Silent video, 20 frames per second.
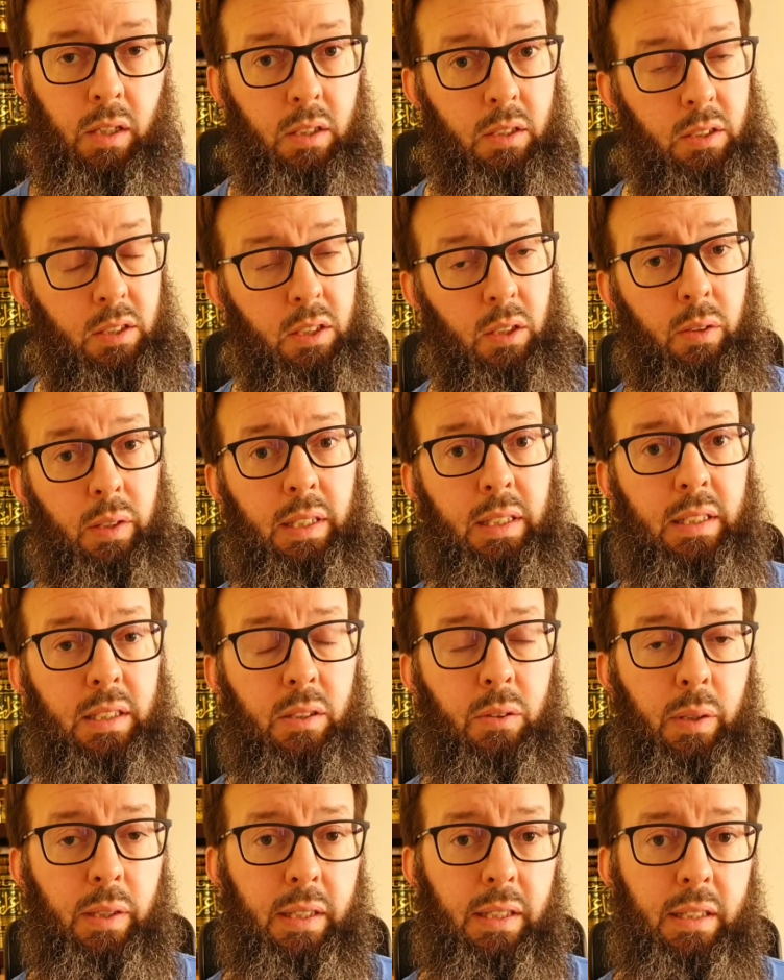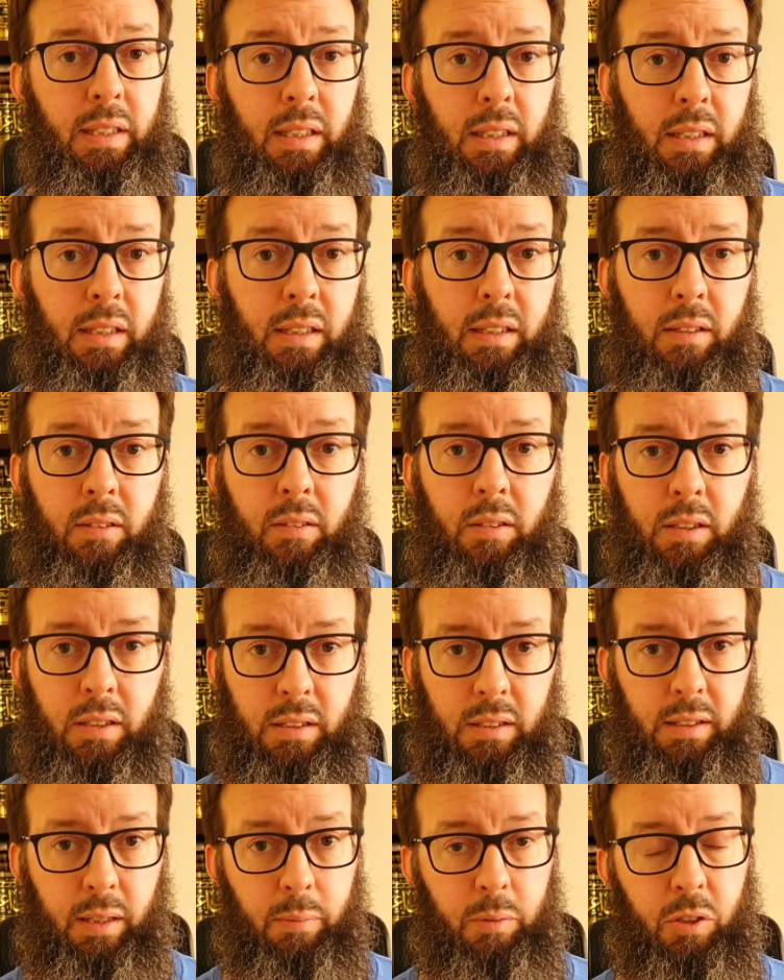So here's a quick
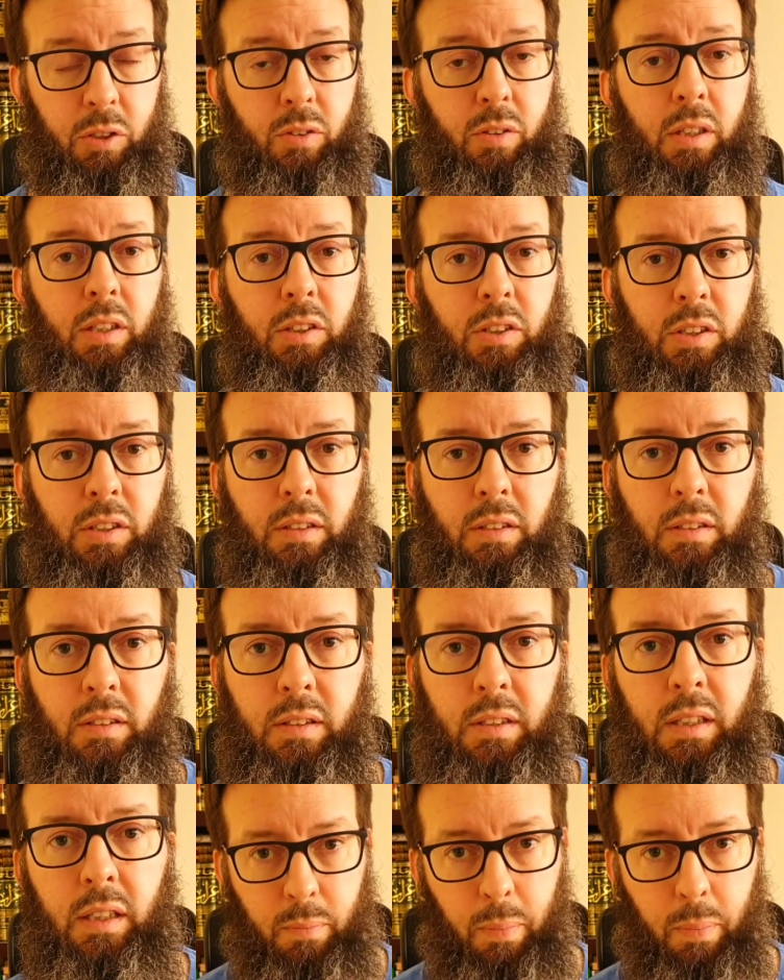demonstration